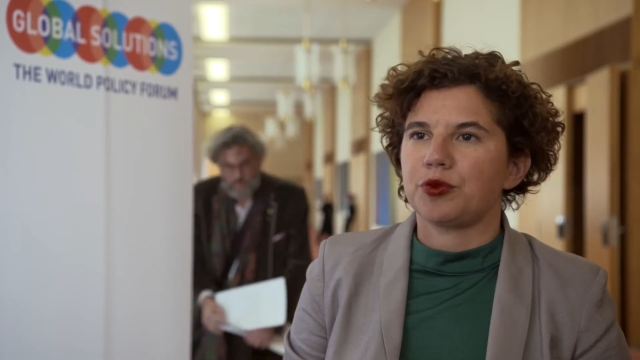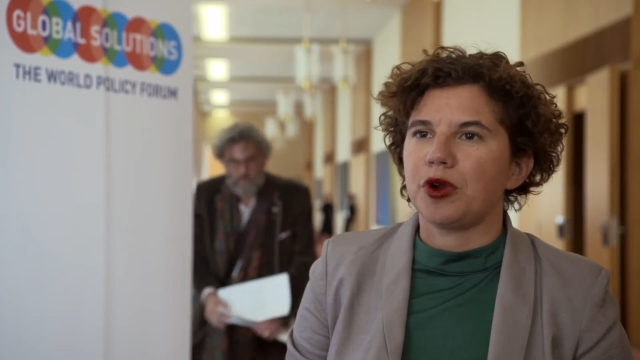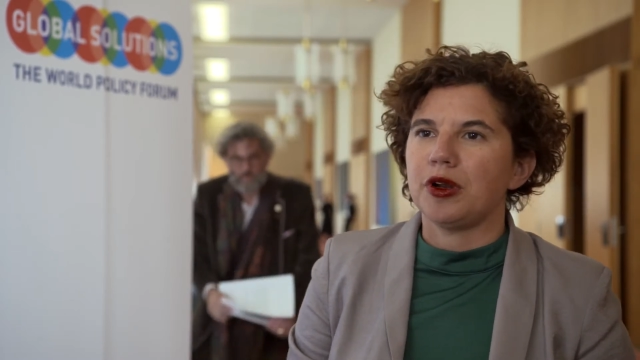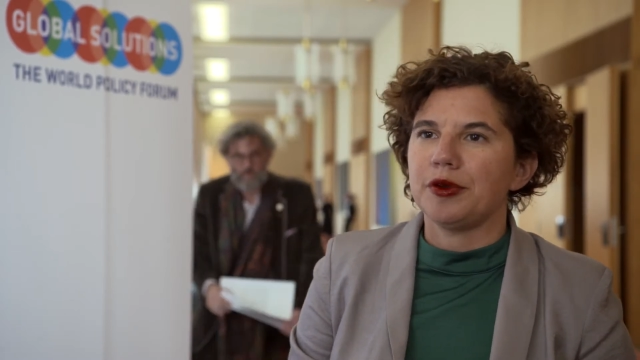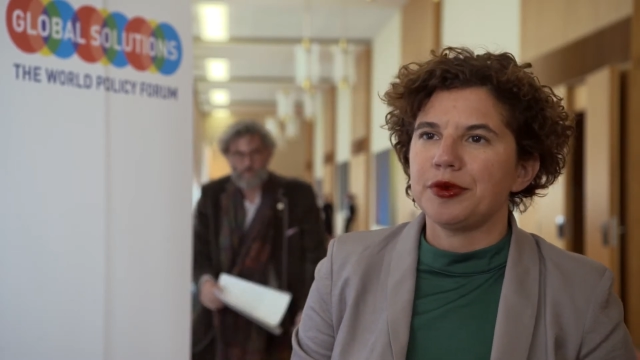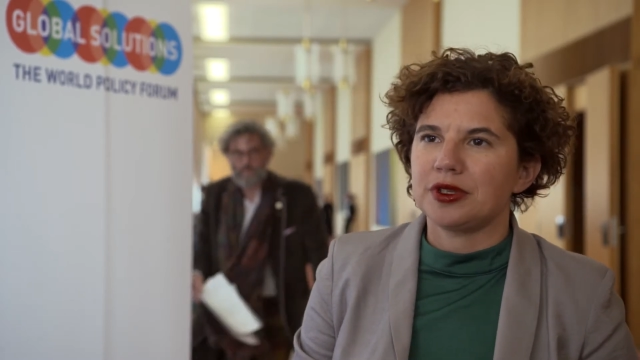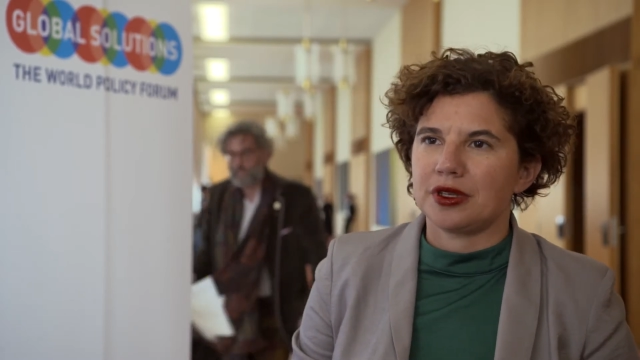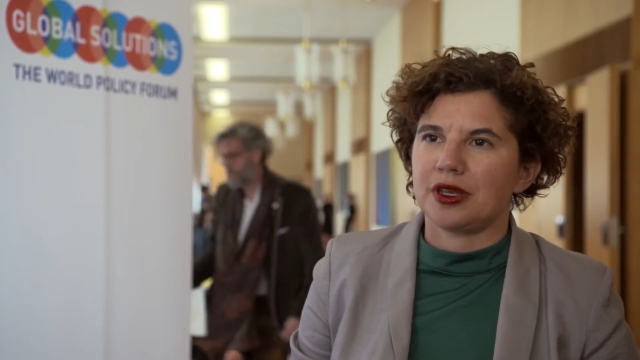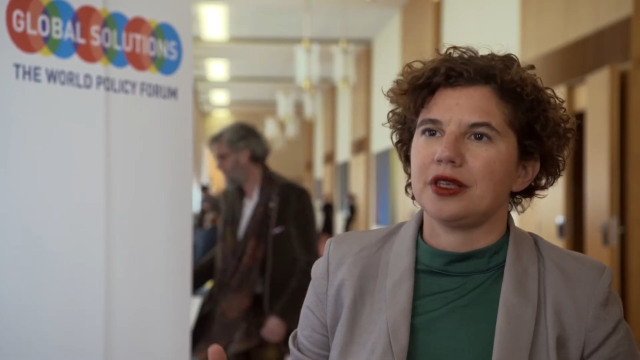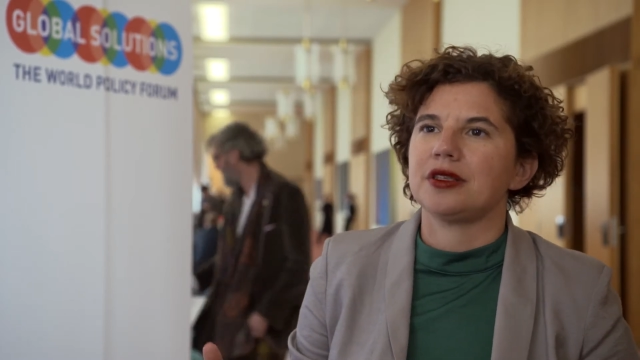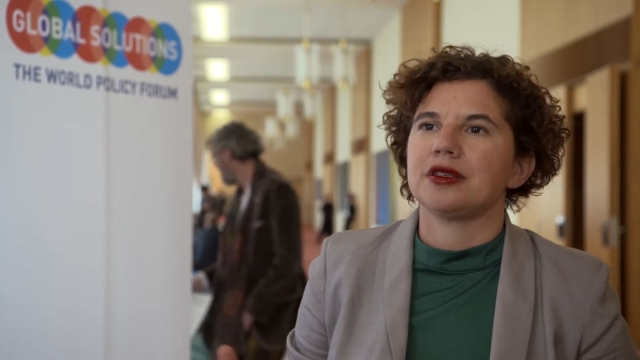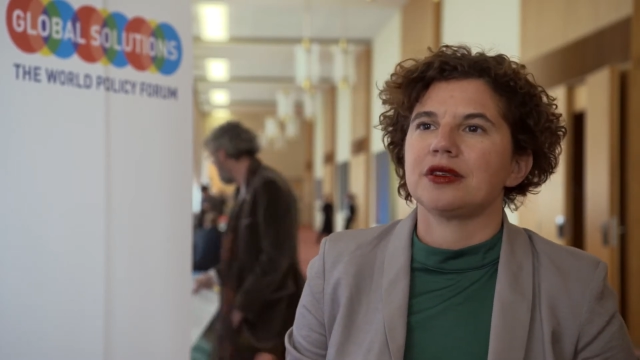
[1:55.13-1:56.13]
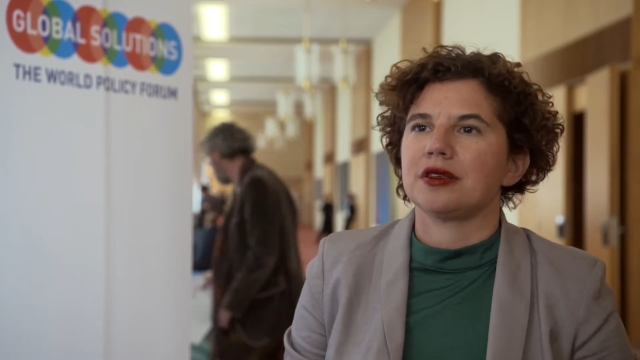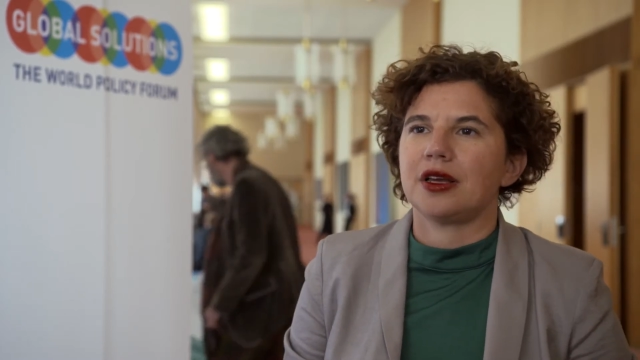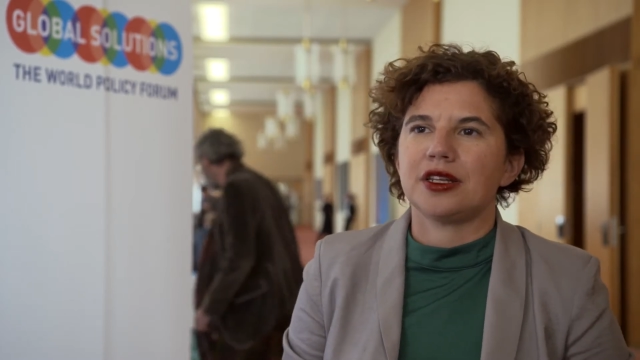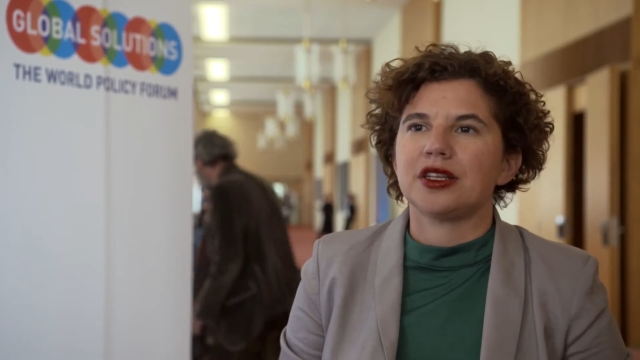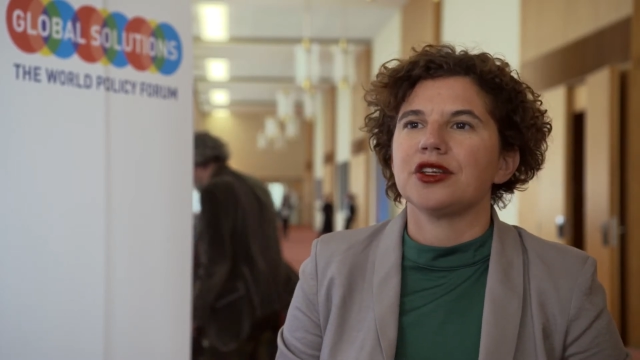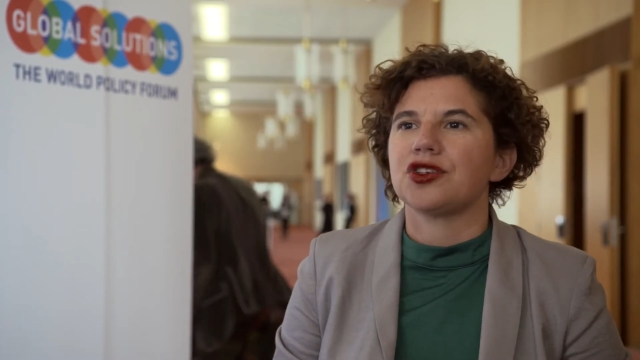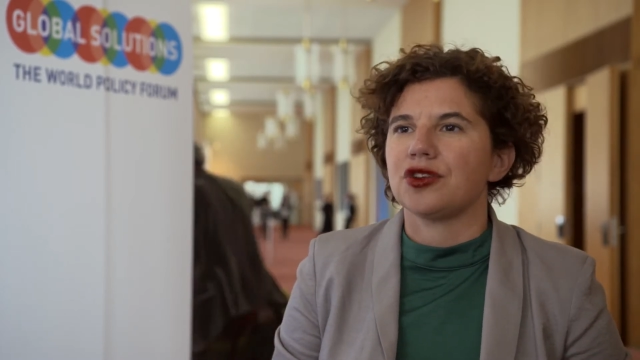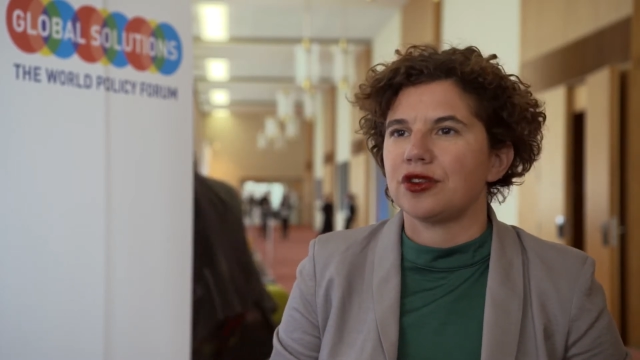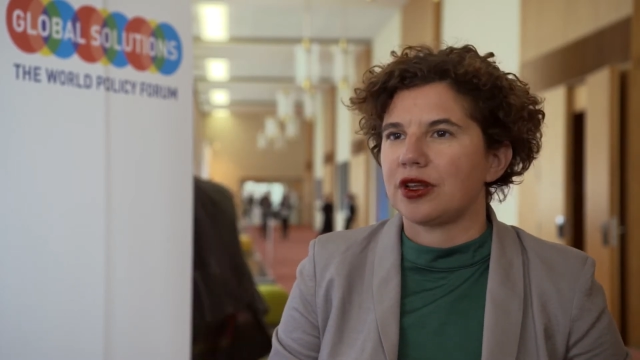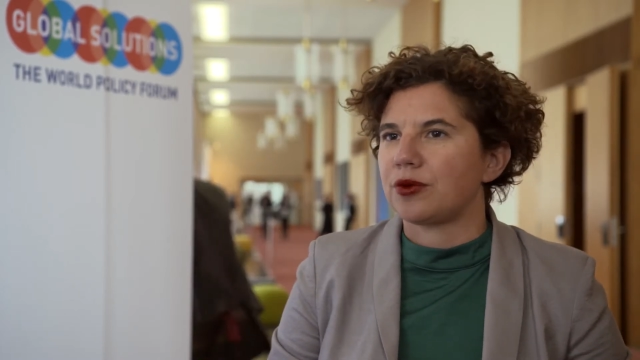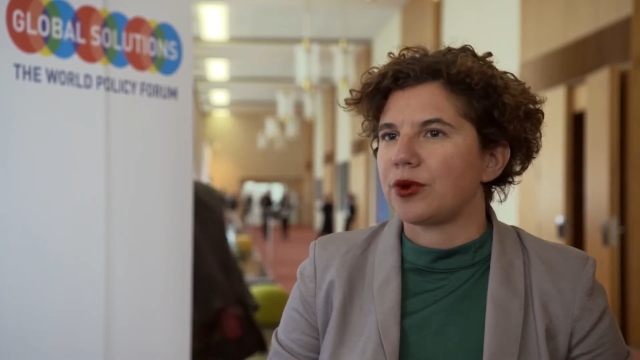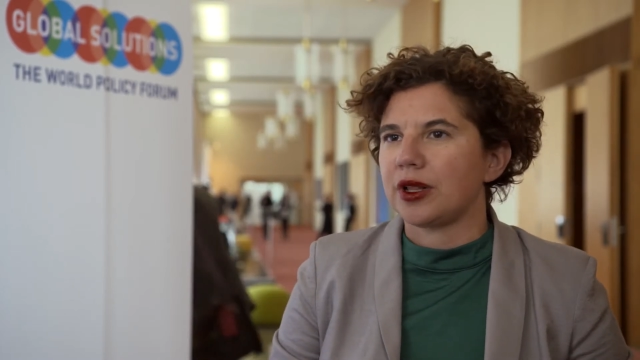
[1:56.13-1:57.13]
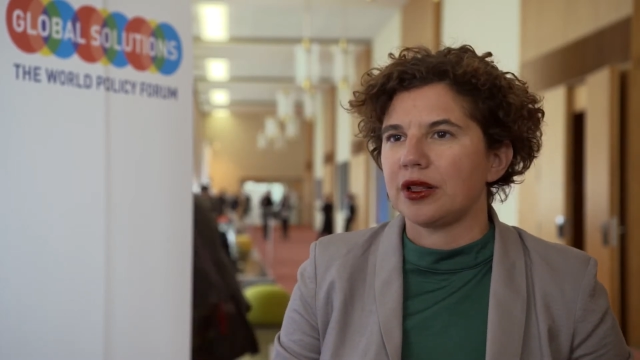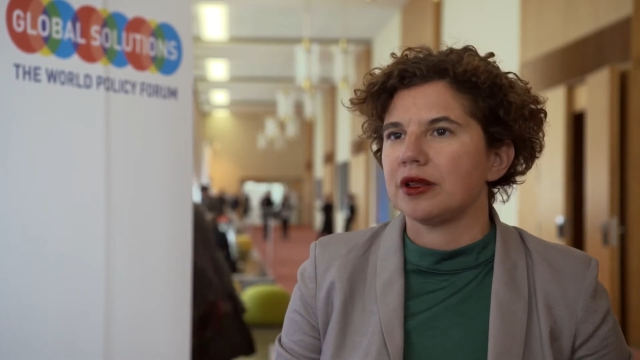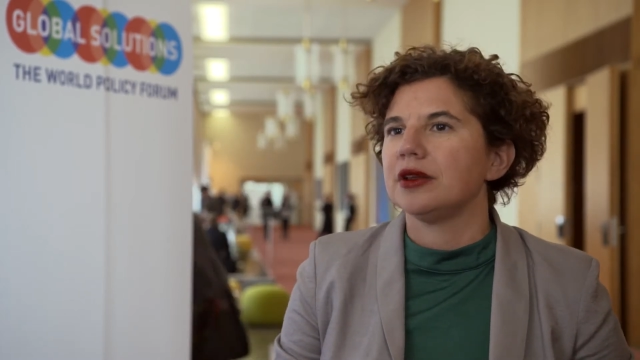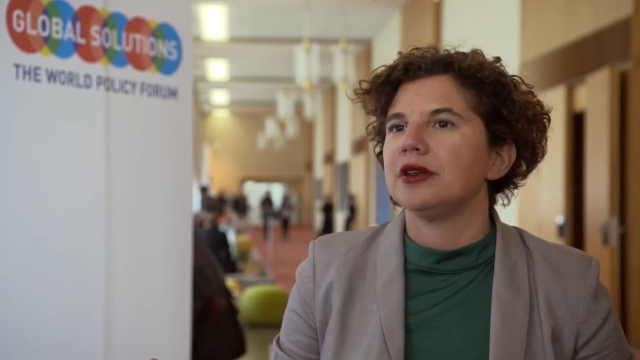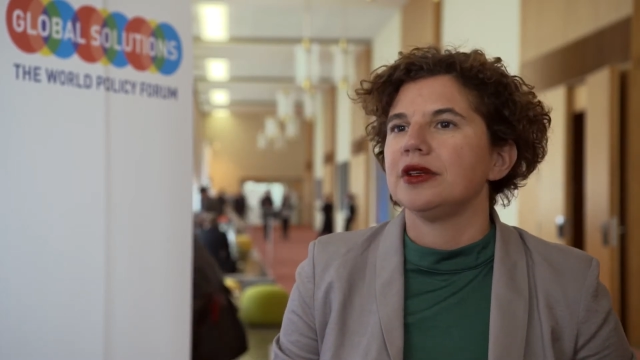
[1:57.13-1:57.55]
problems is a tension that will